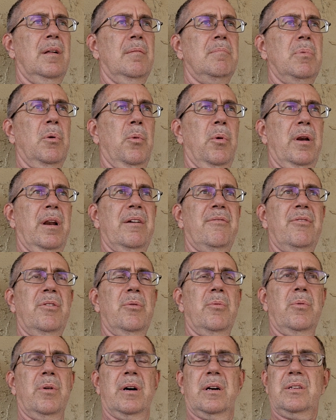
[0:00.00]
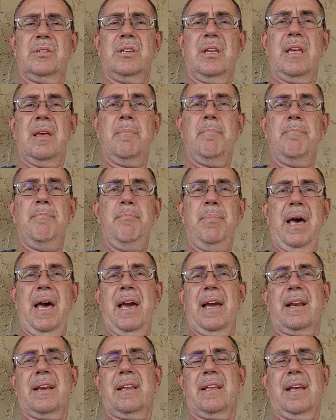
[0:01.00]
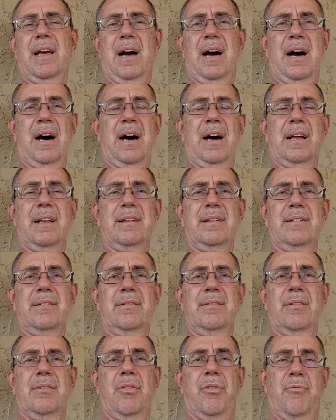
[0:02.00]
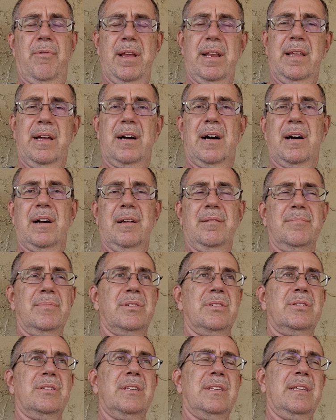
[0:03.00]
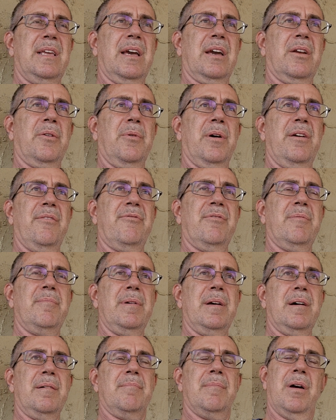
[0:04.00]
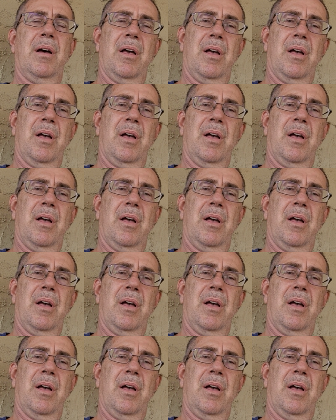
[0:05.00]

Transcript: But whatever it was, he begged God three times to take it away from him.